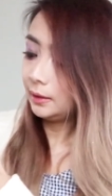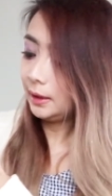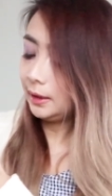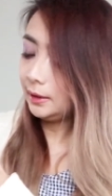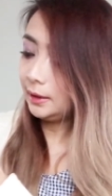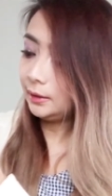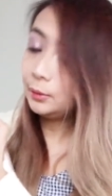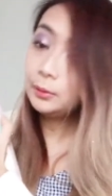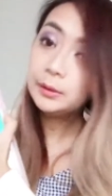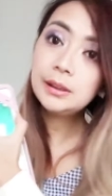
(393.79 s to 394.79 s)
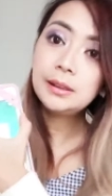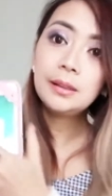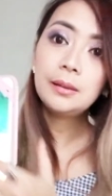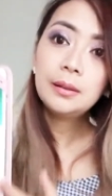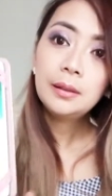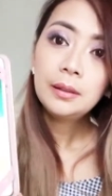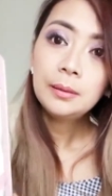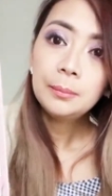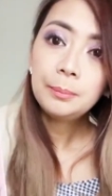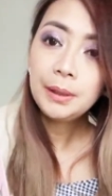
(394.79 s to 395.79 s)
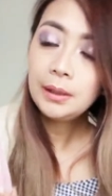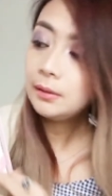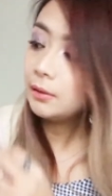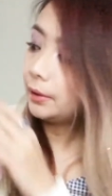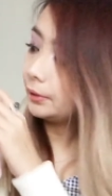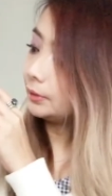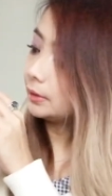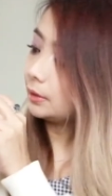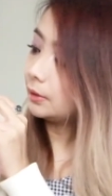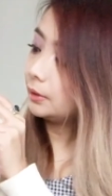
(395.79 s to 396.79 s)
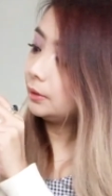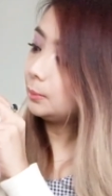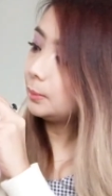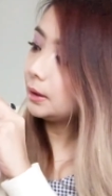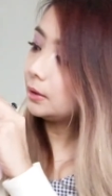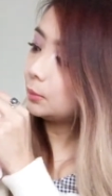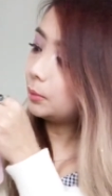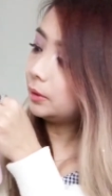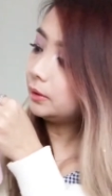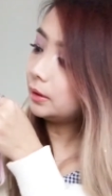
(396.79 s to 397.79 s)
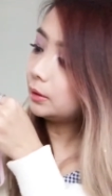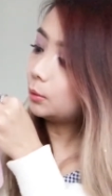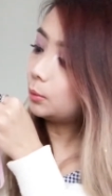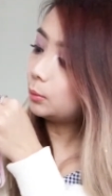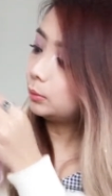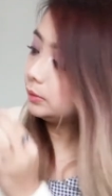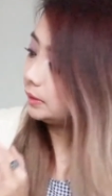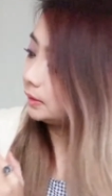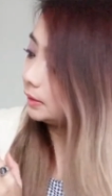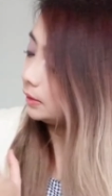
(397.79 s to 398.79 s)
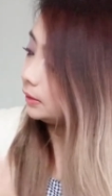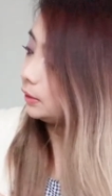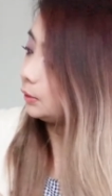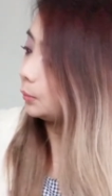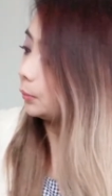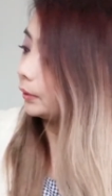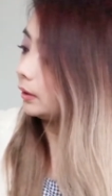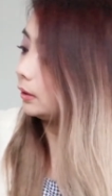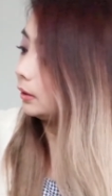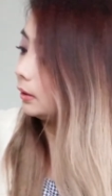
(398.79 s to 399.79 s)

And then those pink garters are gonna be the one that holds your